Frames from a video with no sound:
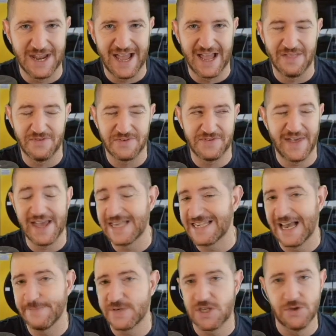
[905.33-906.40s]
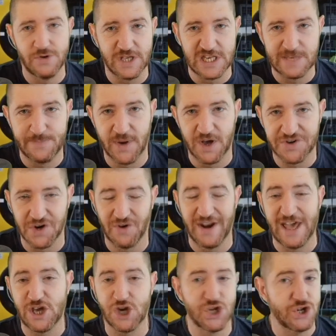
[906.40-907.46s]
and that is absolutely spot on.
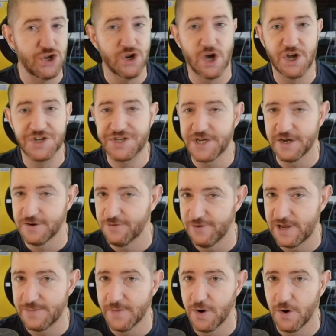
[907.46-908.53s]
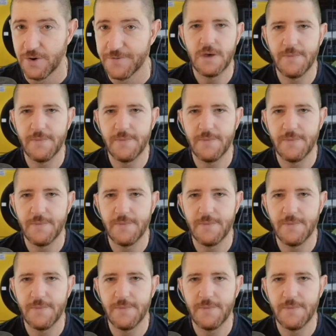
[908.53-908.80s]
I could not agree more.